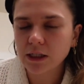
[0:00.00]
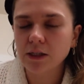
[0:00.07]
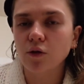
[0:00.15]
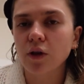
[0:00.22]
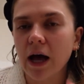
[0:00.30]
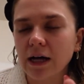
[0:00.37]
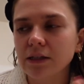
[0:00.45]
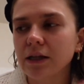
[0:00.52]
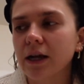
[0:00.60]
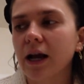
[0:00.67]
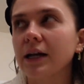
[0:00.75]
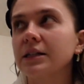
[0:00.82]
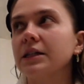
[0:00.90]
So last
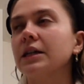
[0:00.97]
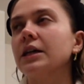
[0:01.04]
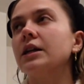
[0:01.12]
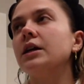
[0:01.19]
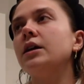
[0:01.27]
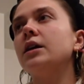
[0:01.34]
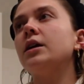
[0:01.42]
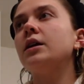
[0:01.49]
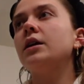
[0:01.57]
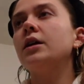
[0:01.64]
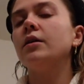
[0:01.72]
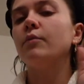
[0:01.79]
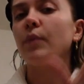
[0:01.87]
night I did
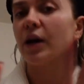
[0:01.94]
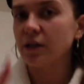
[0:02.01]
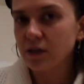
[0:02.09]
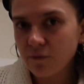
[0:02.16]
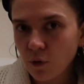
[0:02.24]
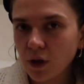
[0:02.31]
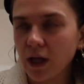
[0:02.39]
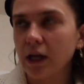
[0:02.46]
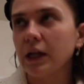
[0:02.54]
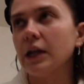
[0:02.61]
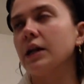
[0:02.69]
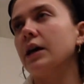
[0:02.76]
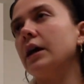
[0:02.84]
my
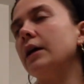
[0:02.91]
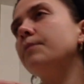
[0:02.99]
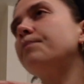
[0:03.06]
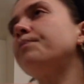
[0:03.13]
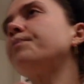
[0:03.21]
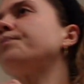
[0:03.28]
exfoliating night,